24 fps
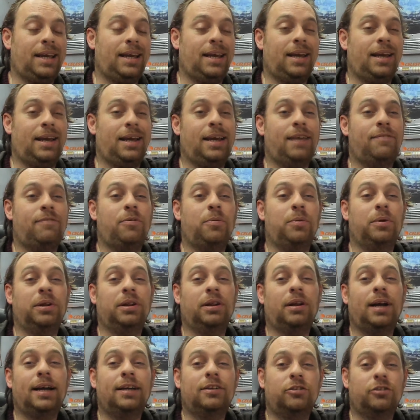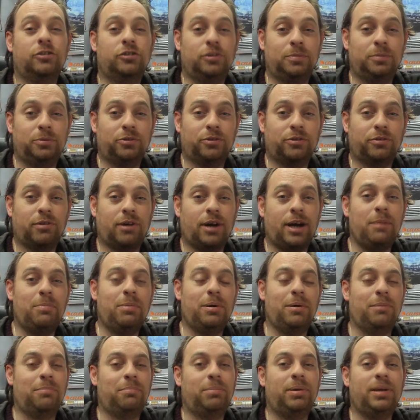If you would like to subscribe,
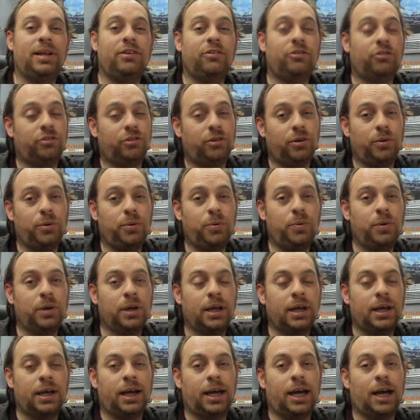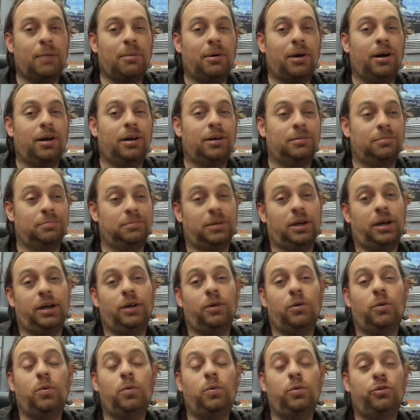please do. I
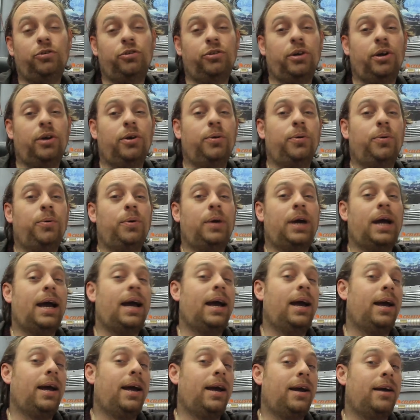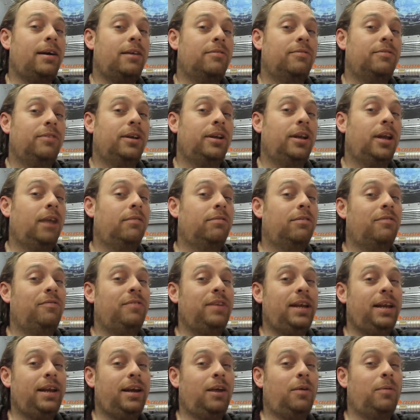also have another
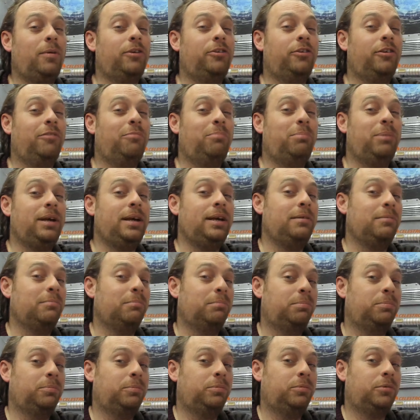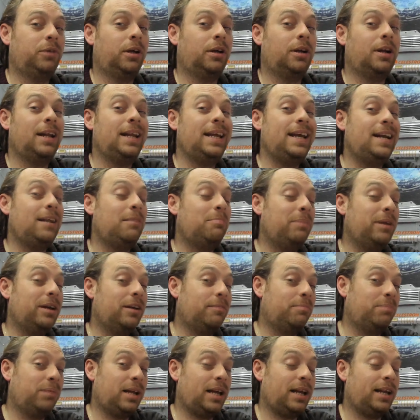video which I've been done a little bit
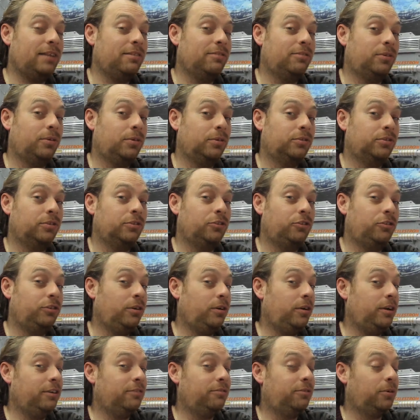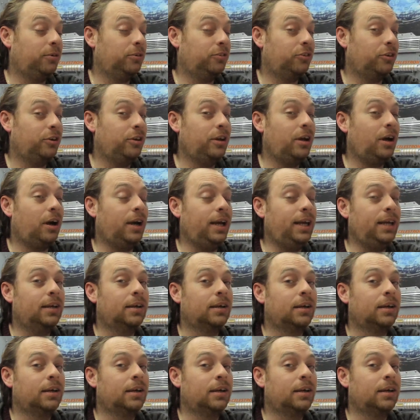of planning for and shooting for tonight,